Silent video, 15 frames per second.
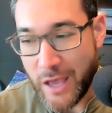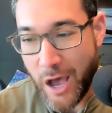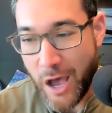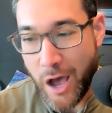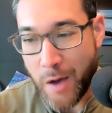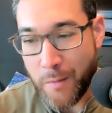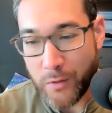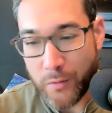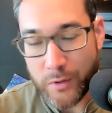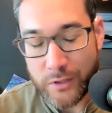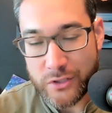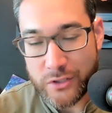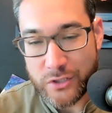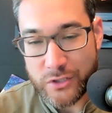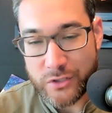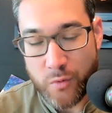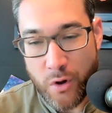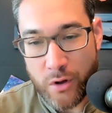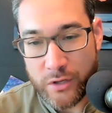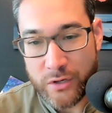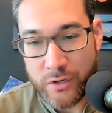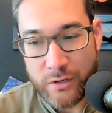um, but really just
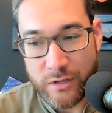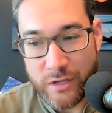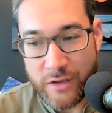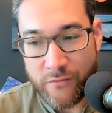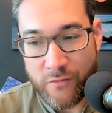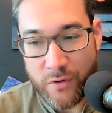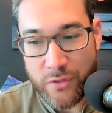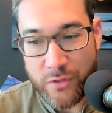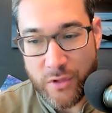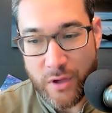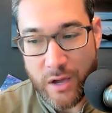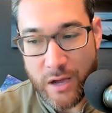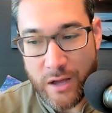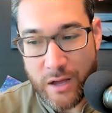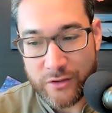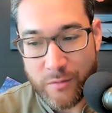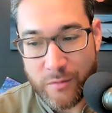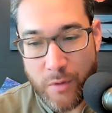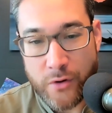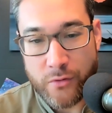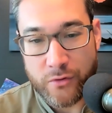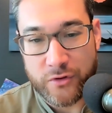want you to leave with uh, some
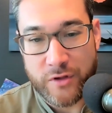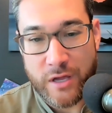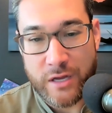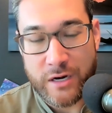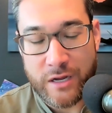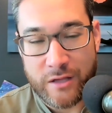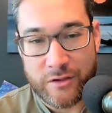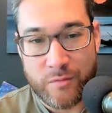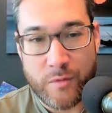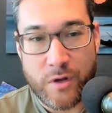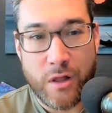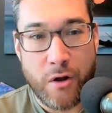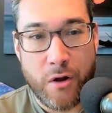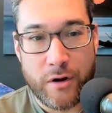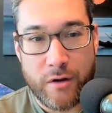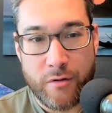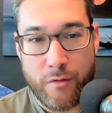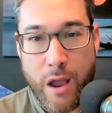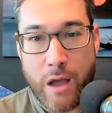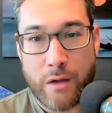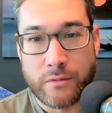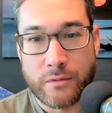understanding and some clarity
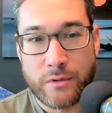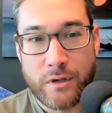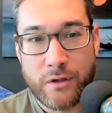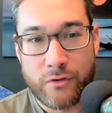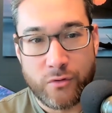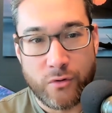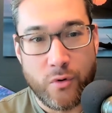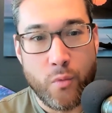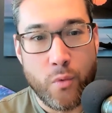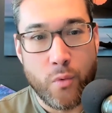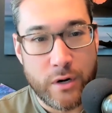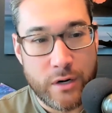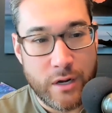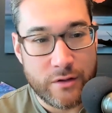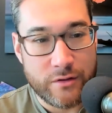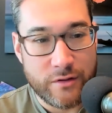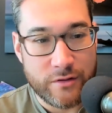around sort of what it is.